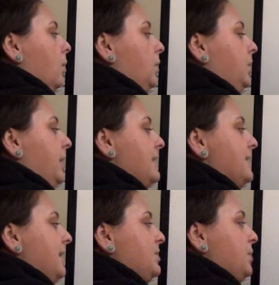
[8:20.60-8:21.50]
You can't
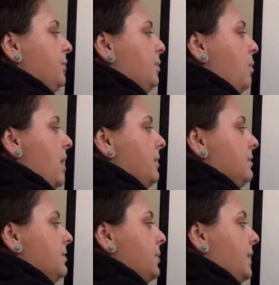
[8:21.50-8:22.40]
take 2 from
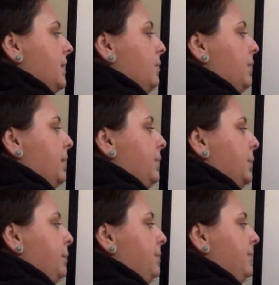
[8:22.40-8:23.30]
1, so we're going to
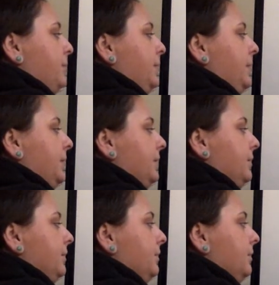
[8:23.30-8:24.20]
regroup from here.